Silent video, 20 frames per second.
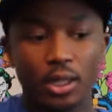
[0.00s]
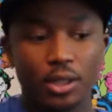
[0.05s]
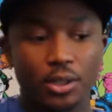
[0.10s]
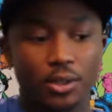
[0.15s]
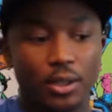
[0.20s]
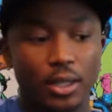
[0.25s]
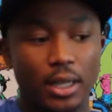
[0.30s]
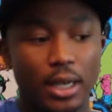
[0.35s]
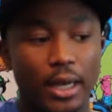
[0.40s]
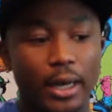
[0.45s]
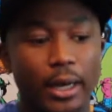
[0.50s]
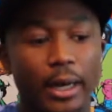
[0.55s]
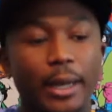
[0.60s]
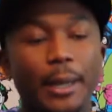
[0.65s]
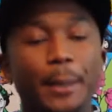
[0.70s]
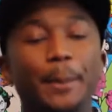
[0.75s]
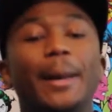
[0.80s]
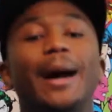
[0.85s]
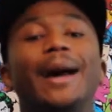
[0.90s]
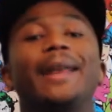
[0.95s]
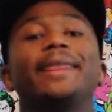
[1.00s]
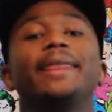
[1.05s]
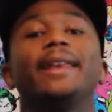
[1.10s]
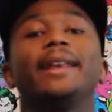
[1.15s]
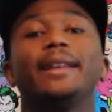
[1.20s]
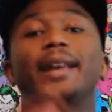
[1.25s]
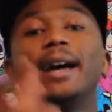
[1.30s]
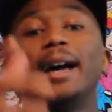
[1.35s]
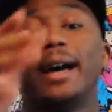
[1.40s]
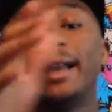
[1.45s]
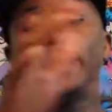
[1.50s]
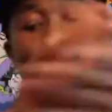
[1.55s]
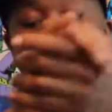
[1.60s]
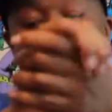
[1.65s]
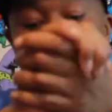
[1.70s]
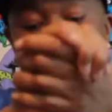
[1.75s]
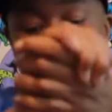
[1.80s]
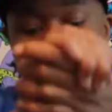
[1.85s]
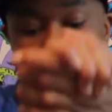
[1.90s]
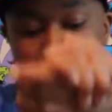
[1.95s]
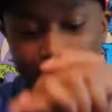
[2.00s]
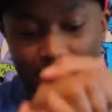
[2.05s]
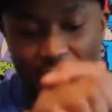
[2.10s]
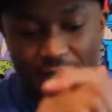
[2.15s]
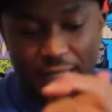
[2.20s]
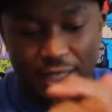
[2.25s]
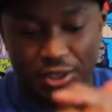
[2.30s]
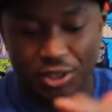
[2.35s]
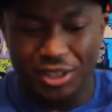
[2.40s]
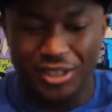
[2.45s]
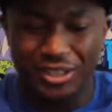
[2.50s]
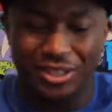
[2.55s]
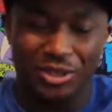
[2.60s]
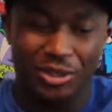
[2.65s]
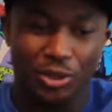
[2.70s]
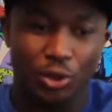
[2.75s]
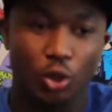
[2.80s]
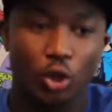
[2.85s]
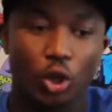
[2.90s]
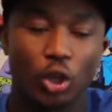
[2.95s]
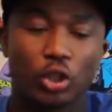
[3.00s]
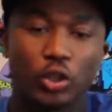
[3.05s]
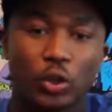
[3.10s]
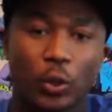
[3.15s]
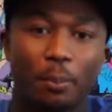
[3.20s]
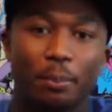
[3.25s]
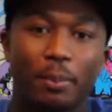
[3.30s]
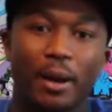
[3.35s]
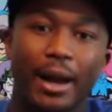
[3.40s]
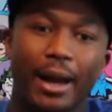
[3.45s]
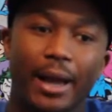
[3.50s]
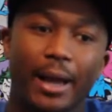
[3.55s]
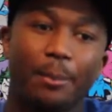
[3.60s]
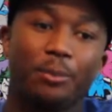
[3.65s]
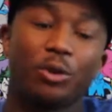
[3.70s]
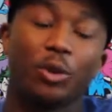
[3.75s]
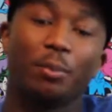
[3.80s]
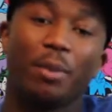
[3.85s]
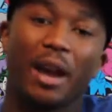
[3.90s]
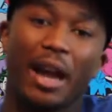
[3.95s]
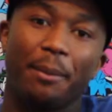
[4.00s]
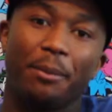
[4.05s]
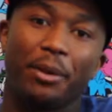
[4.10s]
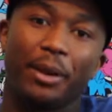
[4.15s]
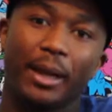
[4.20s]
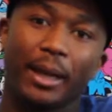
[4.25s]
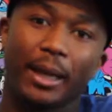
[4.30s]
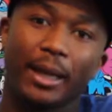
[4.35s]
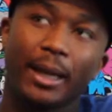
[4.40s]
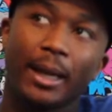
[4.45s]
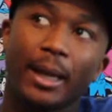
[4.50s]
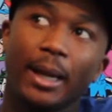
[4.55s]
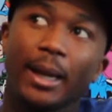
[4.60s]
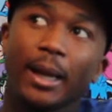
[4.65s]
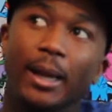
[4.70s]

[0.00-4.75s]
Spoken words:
So, yeah, I think that Alexis Sanchez should go to Bayern Munich